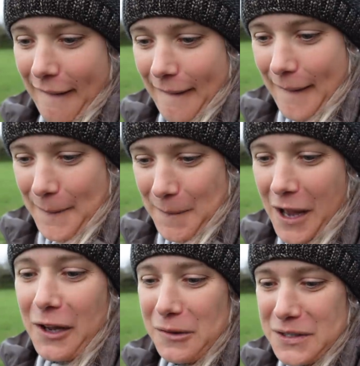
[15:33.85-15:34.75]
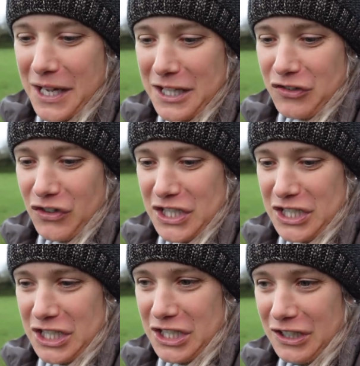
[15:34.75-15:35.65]
I'm going to insert this
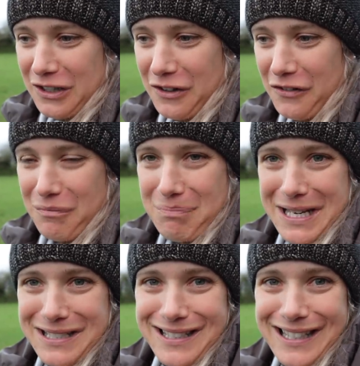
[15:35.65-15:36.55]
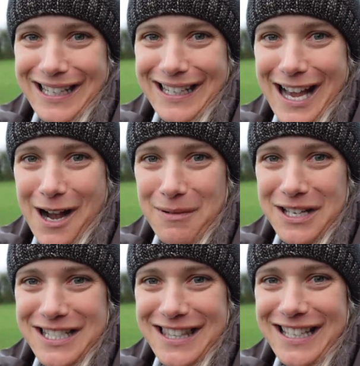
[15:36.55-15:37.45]
footage of Bicton here now
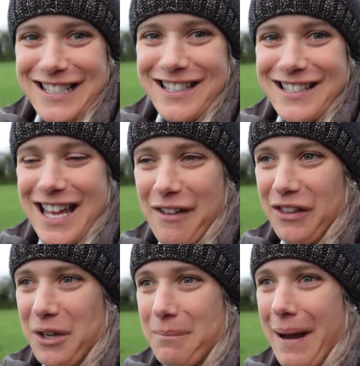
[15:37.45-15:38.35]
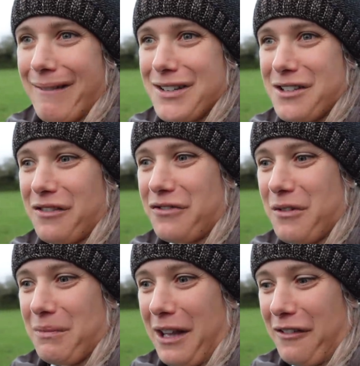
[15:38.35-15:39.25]
because I think it's good to have the comparison
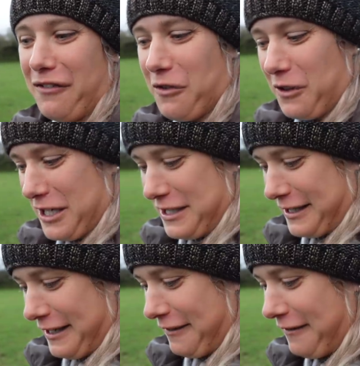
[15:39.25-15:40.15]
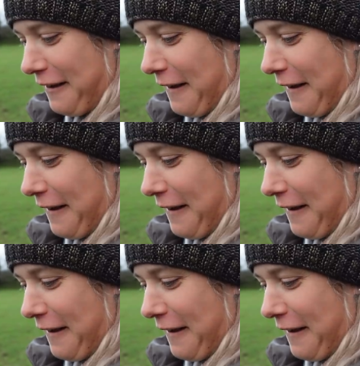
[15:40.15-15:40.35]
from like 4 years ago.